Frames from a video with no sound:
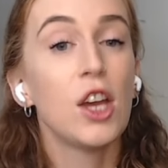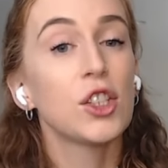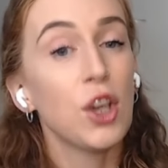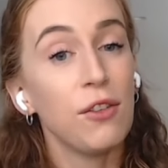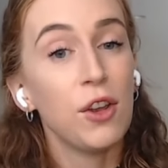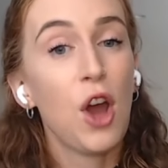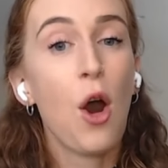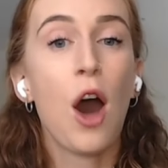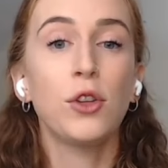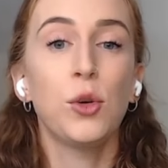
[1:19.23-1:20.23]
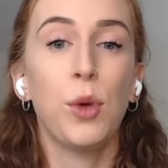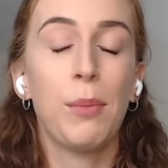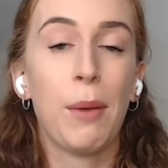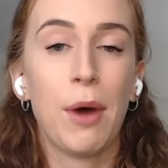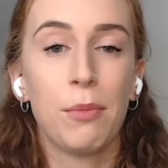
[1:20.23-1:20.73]
So if you know how to whip
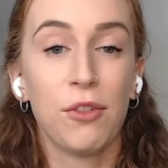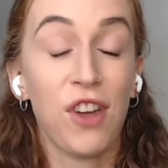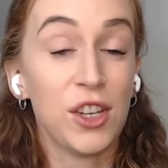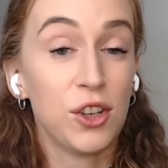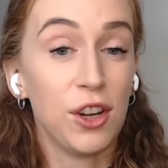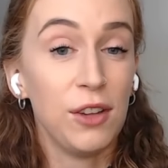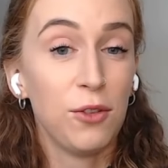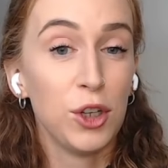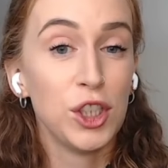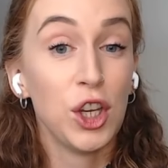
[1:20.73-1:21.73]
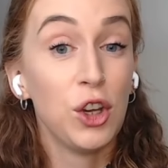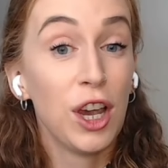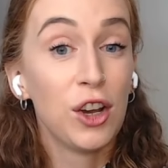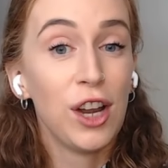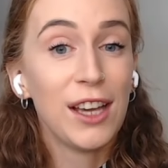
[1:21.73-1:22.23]
up a professional invoice, you
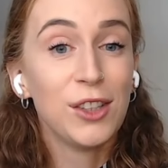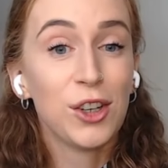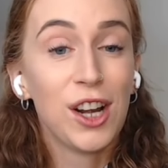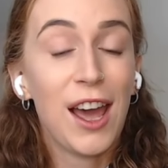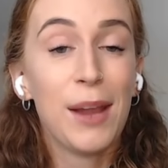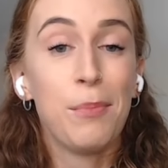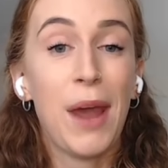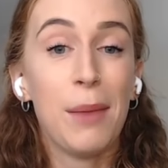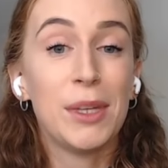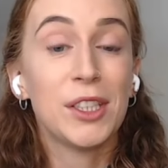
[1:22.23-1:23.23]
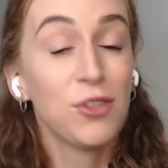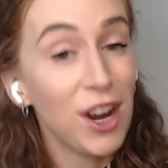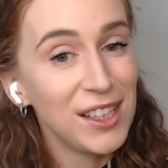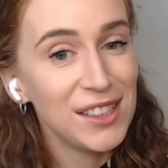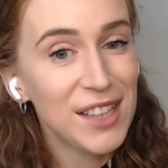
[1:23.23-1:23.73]
can collect your client payments
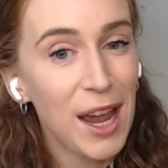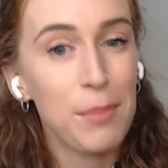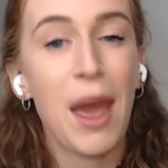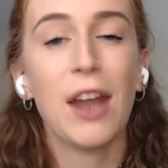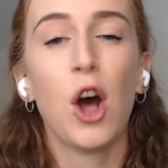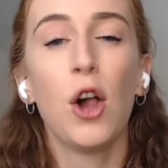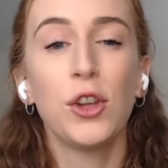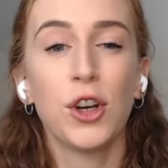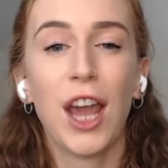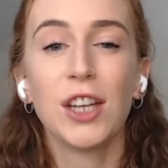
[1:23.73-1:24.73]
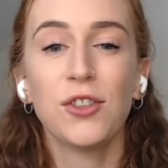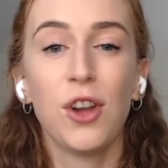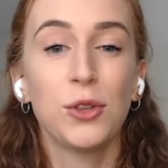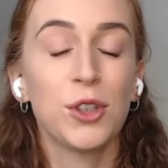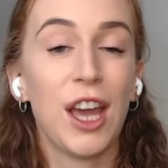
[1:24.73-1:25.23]
right in time and hold your cash
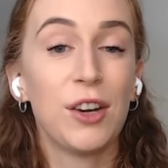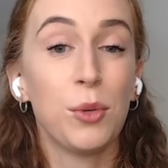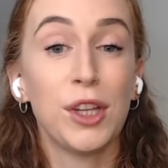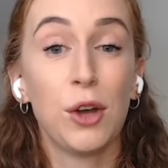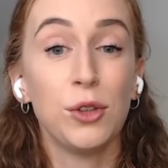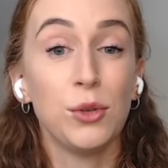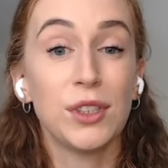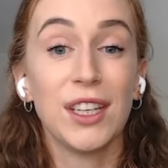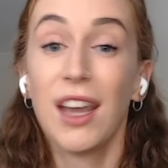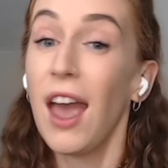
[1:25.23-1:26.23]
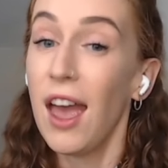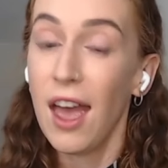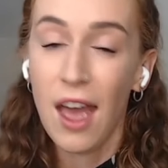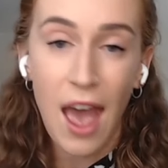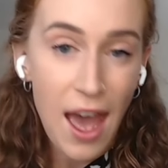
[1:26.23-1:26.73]
flow together without using
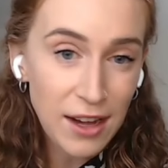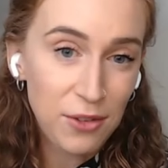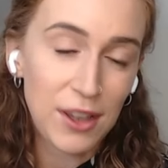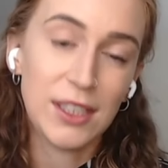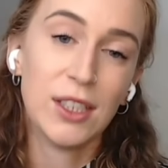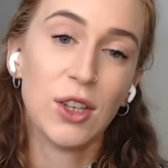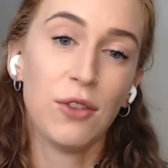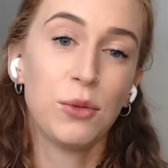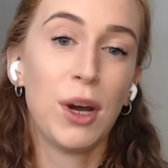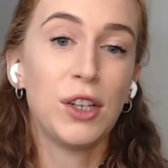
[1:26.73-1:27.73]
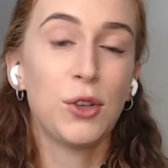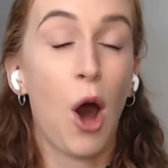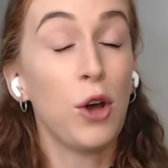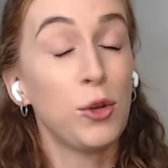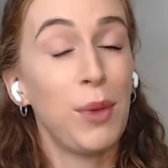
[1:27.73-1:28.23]
any fancy software to
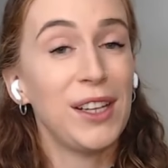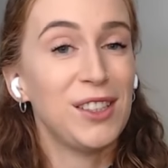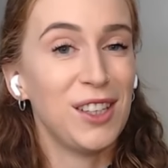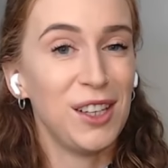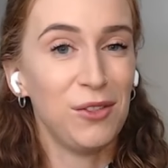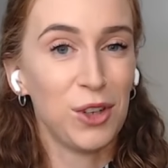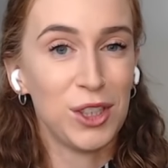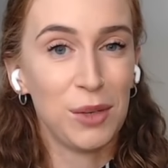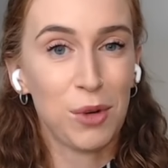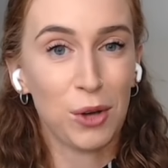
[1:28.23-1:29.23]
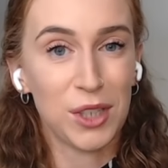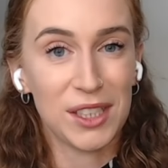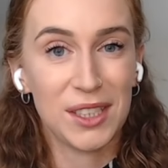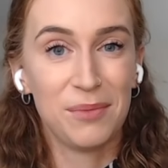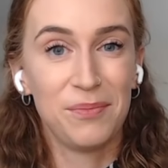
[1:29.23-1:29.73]
automate the invoicing
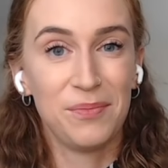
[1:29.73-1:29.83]
process.